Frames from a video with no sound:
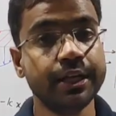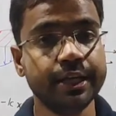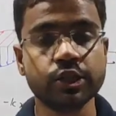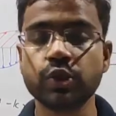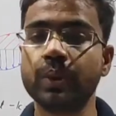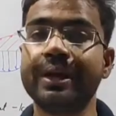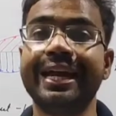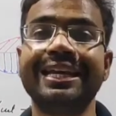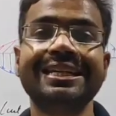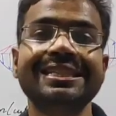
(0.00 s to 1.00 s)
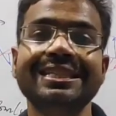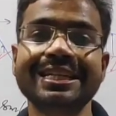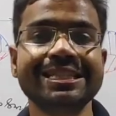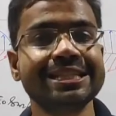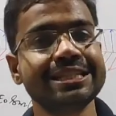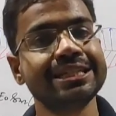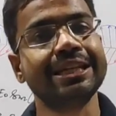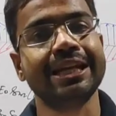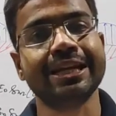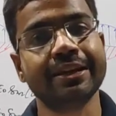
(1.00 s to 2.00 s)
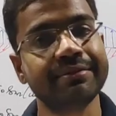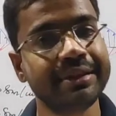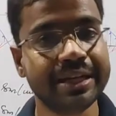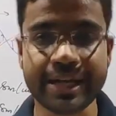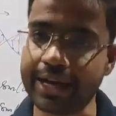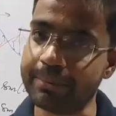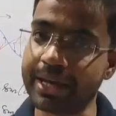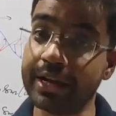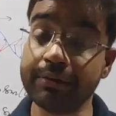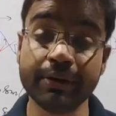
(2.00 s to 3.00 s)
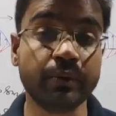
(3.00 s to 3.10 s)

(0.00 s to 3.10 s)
So energy density in electric field and magnetic field,